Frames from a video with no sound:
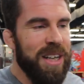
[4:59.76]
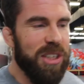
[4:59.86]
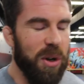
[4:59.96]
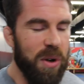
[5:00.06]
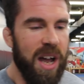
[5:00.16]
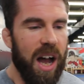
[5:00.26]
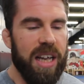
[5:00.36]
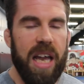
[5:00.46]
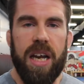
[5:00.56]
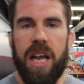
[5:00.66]
So
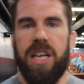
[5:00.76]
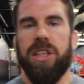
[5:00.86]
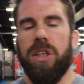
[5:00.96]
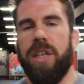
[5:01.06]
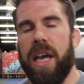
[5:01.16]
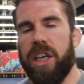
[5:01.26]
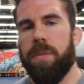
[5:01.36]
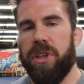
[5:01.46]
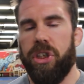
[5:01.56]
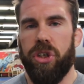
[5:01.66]
again, it doesn't take
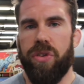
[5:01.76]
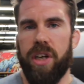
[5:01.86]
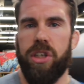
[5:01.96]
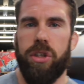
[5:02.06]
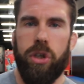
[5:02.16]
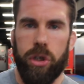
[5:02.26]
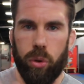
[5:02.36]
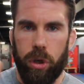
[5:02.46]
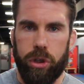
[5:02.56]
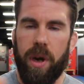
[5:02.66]
as much as you think to
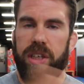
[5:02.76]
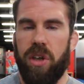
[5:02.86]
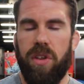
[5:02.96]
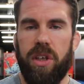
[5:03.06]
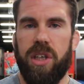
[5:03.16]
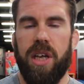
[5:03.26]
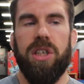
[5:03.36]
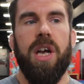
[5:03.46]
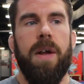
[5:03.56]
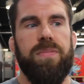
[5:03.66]
sort of translate these
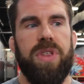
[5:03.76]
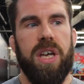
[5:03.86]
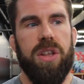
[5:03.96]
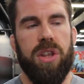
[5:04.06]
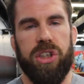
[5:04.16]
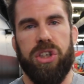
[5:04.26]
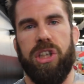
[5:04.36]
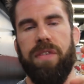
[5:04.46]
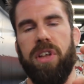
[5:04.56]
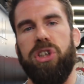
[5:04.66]
things. The
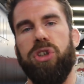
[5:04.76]
stuff that's